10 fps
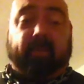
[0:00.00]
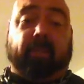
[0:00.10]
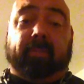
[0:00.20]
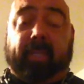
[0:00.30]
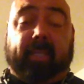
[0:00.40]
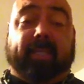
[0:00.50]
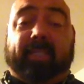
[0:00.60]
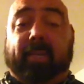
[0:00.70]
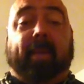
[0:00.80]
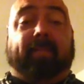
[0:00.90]
the
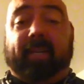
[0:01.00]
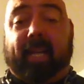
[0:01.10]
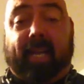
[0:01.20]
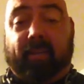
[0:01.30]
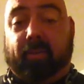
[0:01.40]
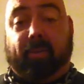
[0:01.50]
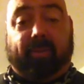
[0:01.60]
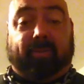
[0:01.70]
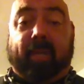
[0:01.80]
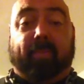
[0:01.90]
gym every day and doing
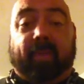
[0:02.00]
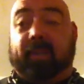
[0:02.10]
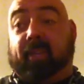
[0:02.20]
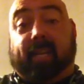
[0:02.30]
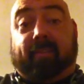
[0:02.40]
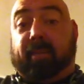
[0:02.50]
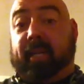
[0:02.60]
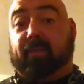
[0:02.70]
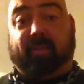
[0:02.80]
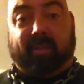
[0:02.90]
the same things like
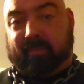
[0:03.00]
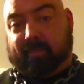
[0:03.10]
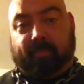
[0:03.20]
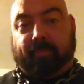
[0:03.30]
everybody else does.